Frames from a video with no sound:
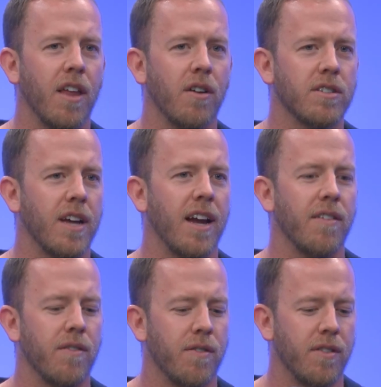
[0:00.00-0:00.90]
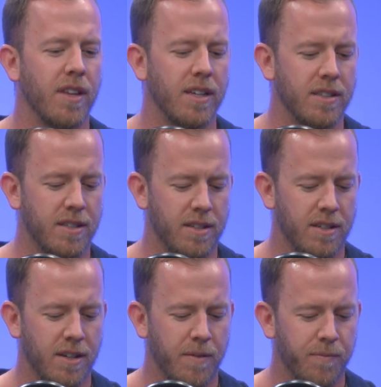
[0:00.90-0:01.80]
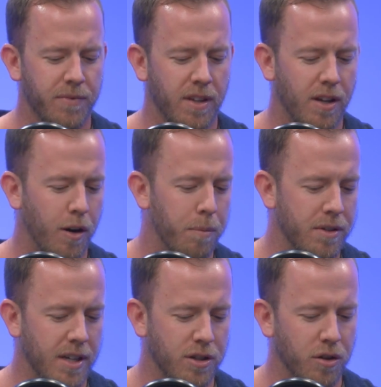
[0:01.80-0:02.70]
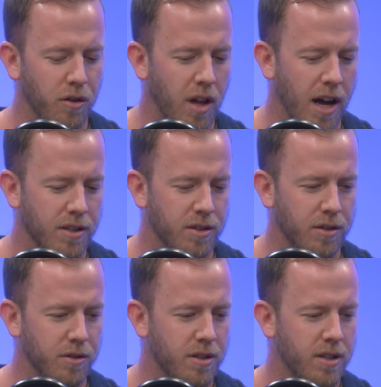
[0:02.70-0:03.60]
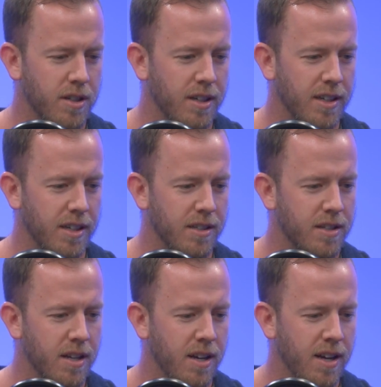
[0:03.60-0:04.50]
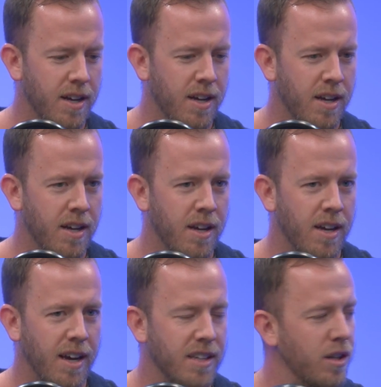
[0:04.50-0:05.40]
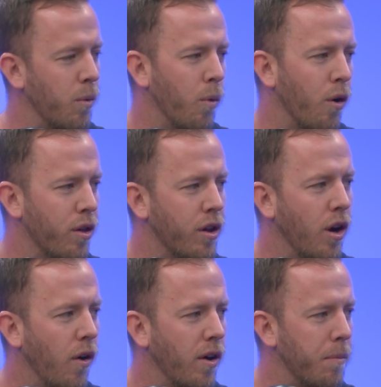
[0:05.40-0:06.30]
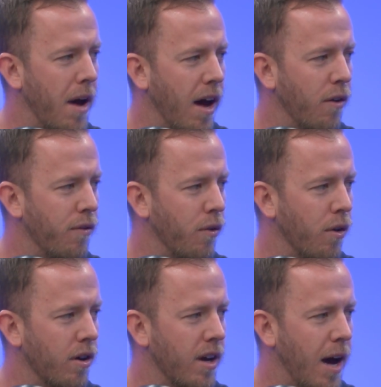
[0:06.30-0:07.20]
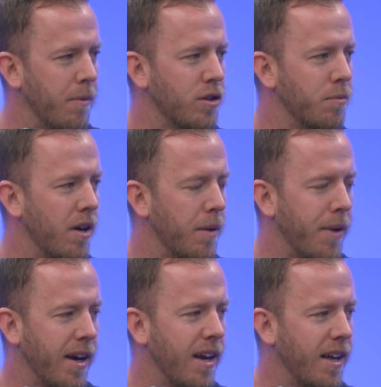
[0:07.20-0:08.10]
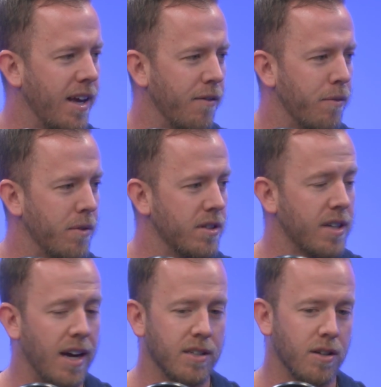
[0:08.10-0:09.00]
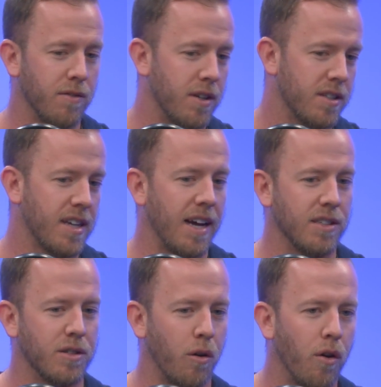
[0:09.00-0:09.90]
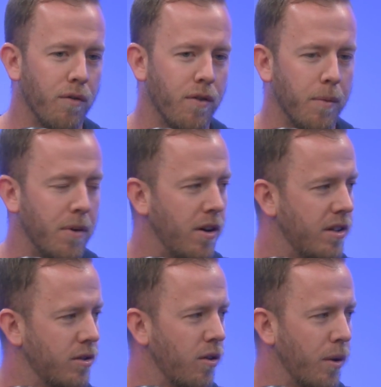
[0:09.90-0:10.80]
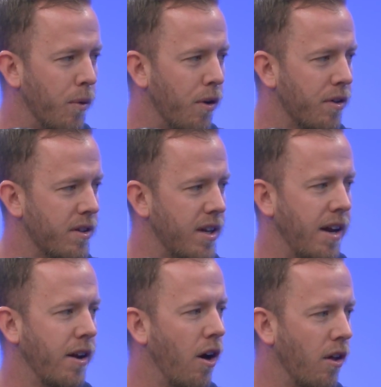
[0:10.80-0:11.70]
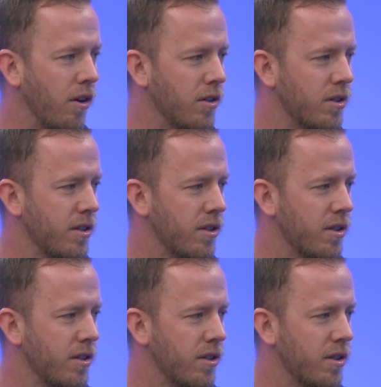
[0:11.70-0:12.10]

the other side of these, potential lawsuits is it worth going to battle for? How much money am I going to get from this guy? So if this guy stole it from me and he's only worth $10,